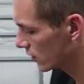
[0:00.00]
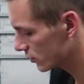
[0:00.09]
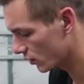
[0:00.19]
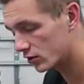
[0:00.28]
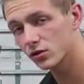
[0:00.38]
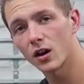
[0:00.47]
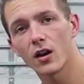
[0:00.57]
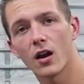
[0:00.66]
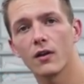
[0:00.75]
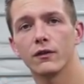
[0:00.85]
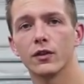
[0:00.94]
So to start
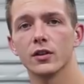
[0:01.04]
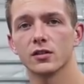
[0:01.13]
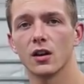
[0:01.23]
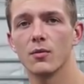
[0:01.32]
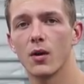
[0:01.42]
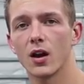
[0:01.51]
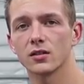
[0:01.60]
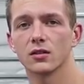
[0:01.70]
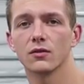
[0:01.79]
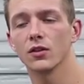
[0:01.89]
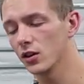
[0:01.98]
off for this unboxing